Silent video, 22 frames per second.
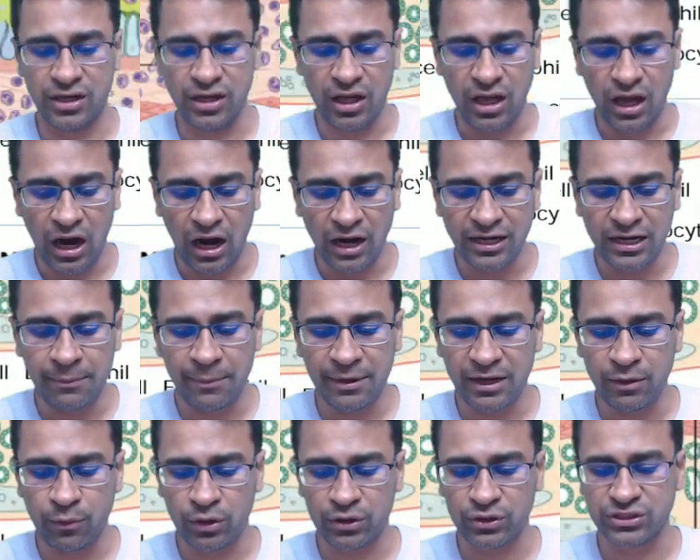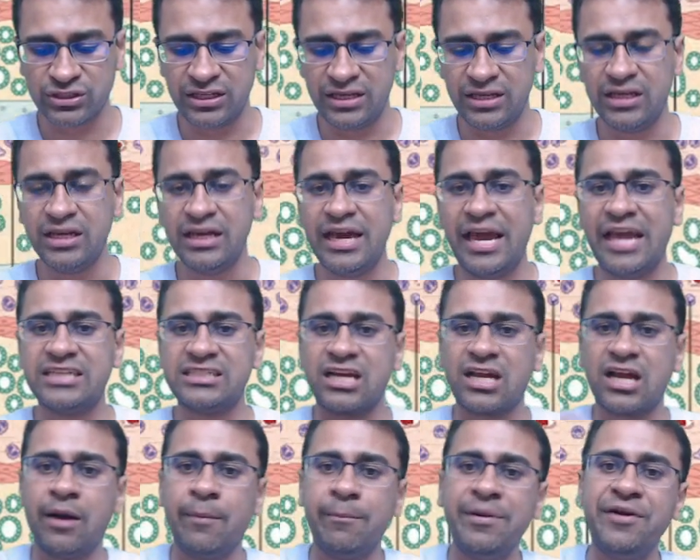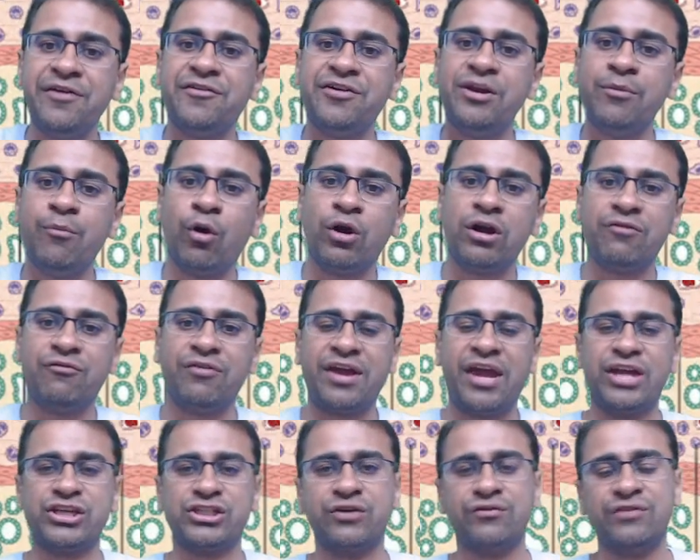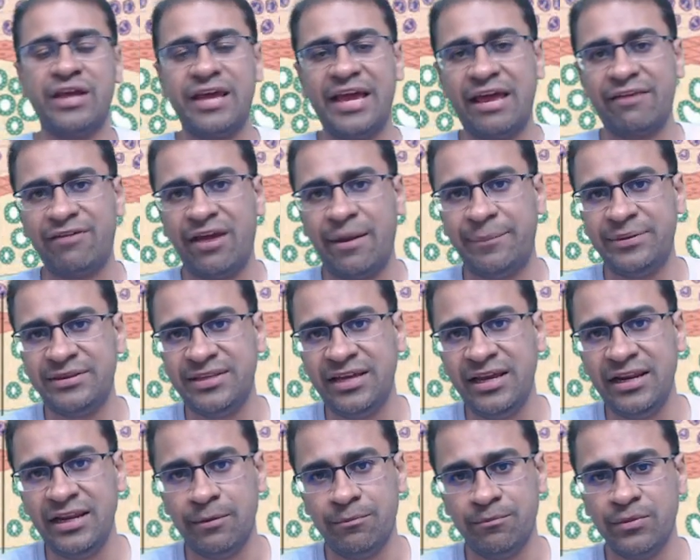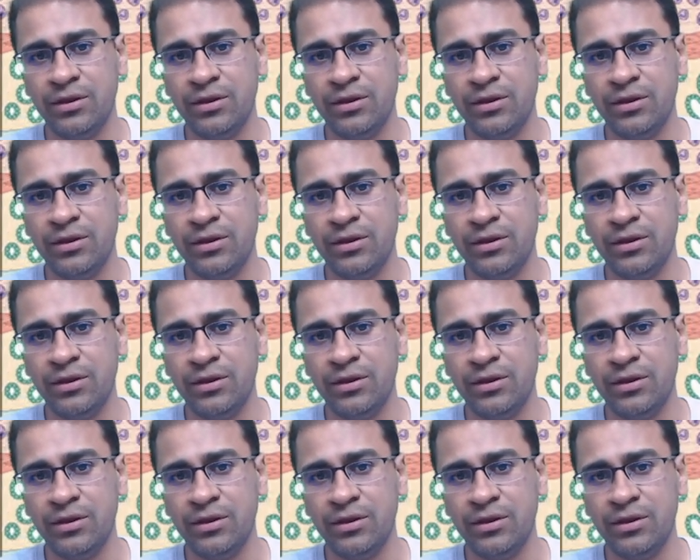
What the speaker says: Ultimately, what you see is a complete remodification of the airway epithelium.